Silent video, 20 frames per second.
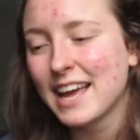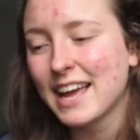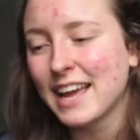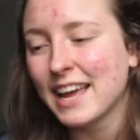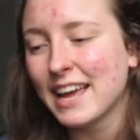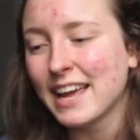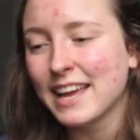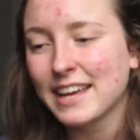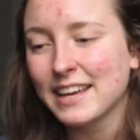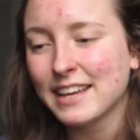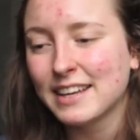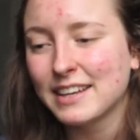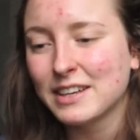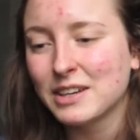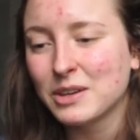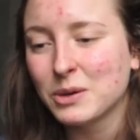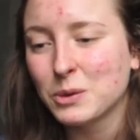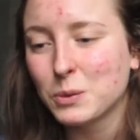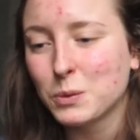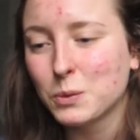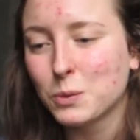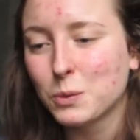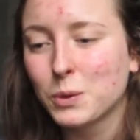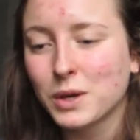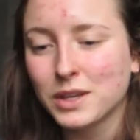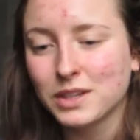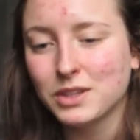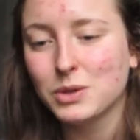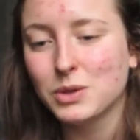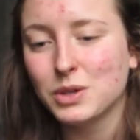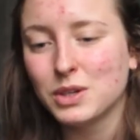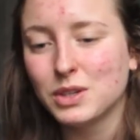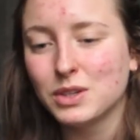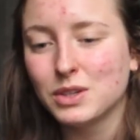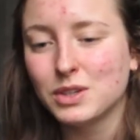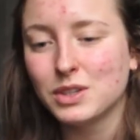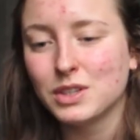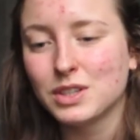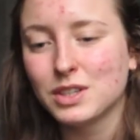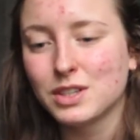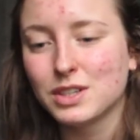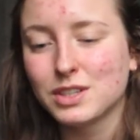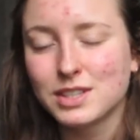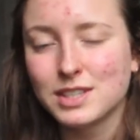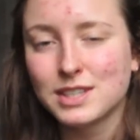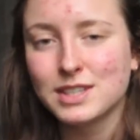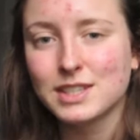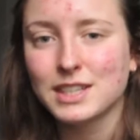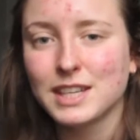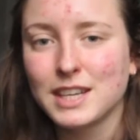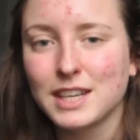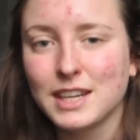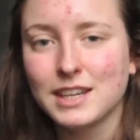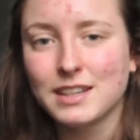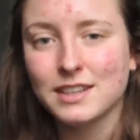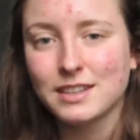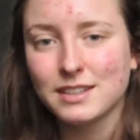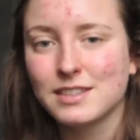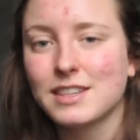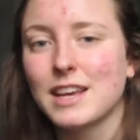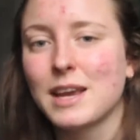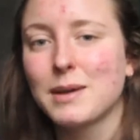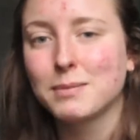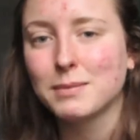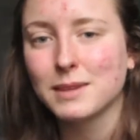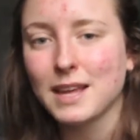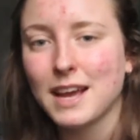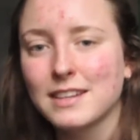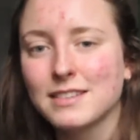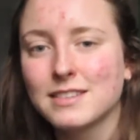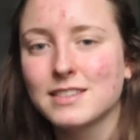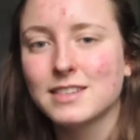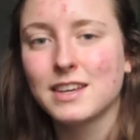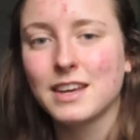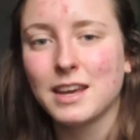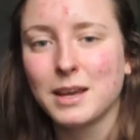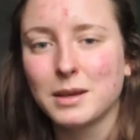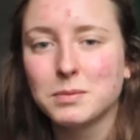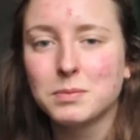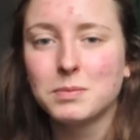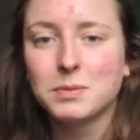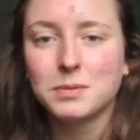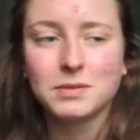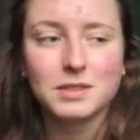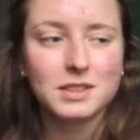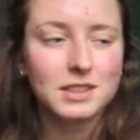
And when you're just seeing the same landscape